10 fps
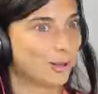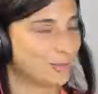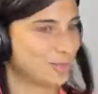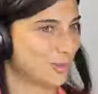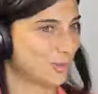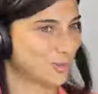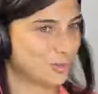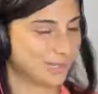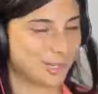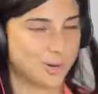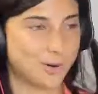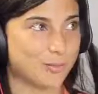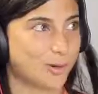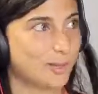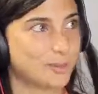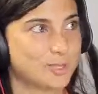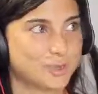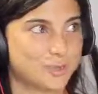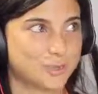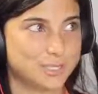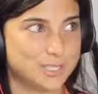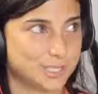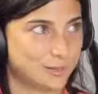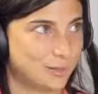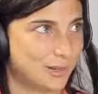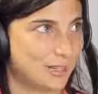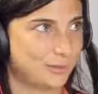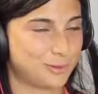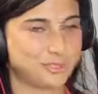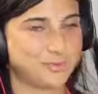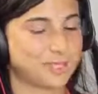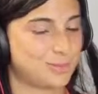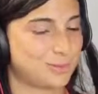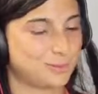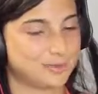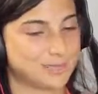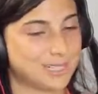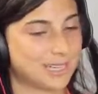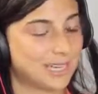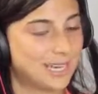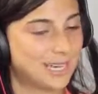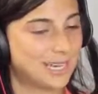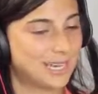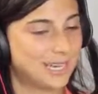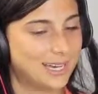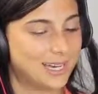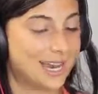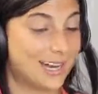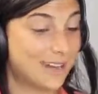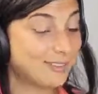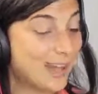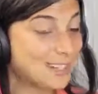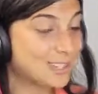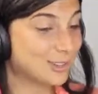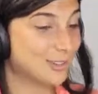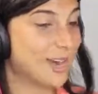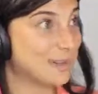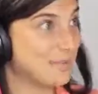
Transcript: I was doing was being at co-op. All I was doing was teaching people how to eat fruits and vegetables. It was like, and I've had to learn how to